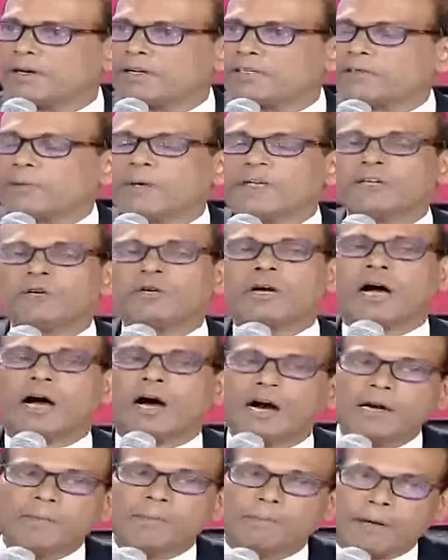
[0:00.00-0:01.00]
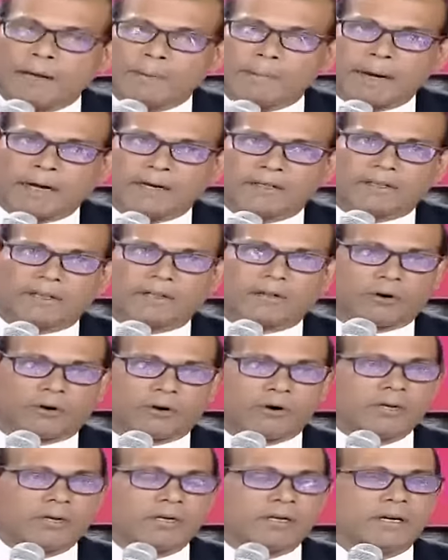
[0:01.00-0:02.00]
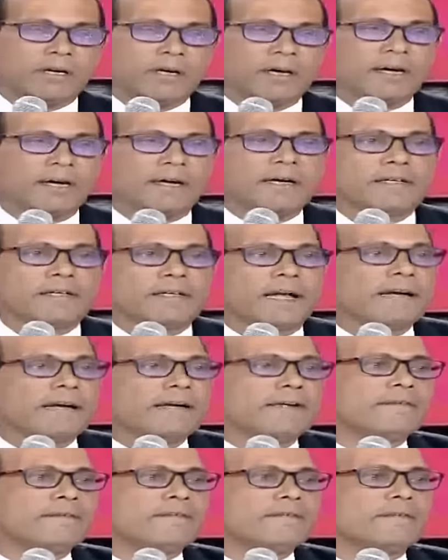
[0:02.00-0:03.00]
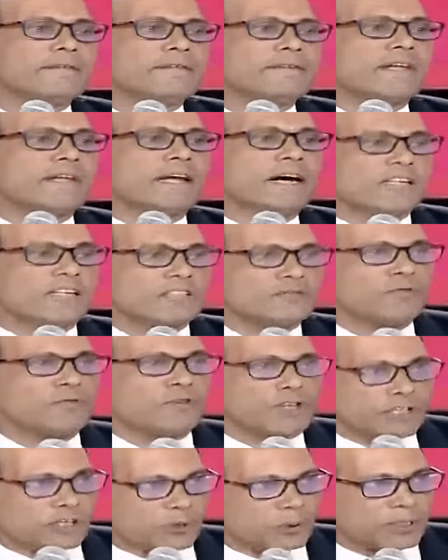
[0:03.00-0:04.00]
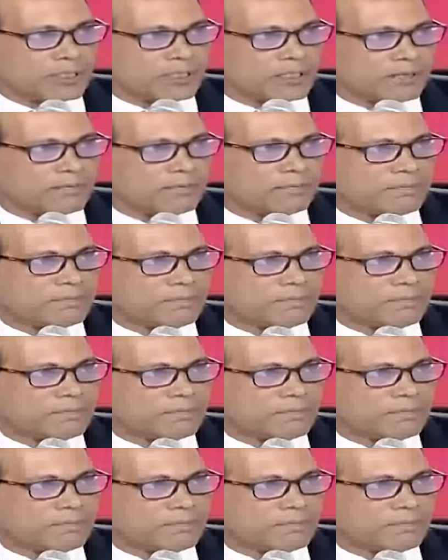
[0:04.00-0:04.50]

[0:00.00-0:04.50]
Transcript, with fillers: So when you can't pay back the loan, then they ask for equity.